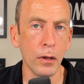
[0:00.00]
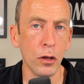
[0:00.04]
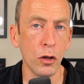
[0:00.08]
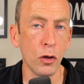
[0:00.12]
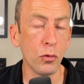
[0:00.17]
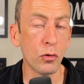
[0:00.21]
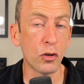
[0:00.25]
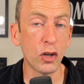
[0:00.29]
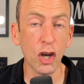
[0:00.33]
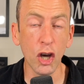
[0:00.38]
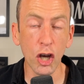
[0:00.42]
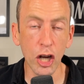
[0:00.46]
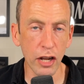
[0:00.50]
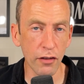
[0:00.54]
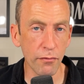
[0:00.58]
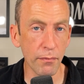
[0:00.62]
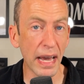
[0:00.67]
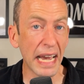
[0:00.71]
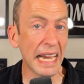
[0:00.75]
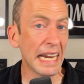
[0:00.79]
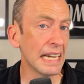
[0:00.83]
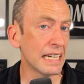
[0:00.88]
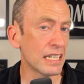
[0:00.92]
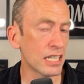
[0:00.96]
who could have
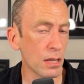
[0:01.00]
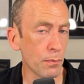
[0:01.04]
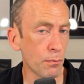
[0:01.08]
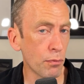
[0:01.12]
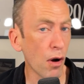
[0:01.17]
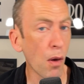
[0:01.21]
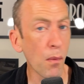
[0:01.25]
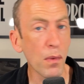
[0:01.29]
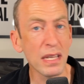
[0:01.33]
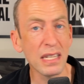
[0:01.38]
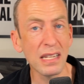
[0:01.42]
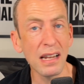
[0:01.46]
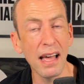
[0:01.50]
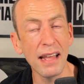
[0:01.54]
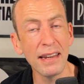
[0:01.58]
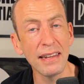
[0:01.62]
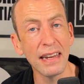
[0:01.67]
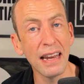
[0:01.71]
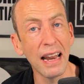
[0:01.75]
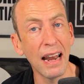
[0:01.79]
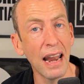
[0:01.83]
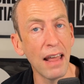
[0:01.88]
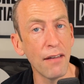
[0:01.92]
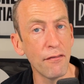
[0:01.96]
made it to the promised land
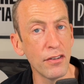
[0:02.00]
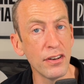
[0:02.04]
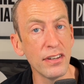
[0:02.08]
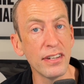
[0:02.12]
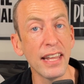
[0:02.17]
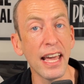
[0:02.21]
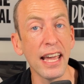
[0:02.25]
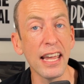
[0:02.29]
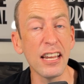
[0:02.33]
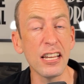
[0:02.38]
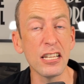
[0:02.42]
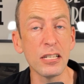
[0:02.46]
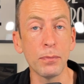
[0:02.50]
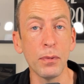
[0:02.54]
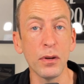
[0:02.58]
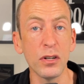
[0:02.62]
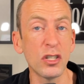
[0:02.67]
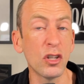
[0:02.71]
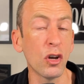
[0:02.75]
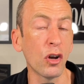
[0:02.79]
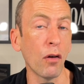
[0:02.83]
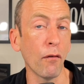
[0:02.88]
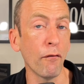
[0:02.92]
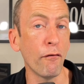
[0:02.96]
in 11 days,
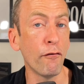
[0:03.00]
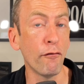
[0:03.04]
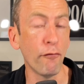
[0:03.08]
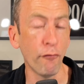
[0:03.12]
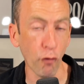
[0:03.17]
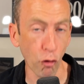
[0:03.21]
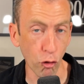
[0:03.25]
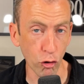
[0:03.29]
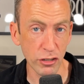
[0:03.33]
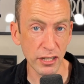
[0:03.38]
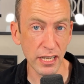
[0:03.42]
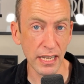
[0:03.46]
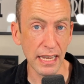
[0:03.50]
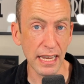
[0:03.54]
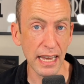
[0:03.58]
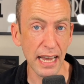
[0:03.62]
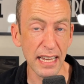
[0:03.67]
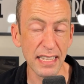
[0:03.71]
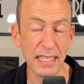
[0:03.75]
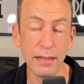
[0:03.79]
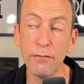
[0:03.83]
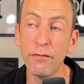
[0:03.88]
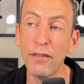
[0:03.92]
but took 40 years.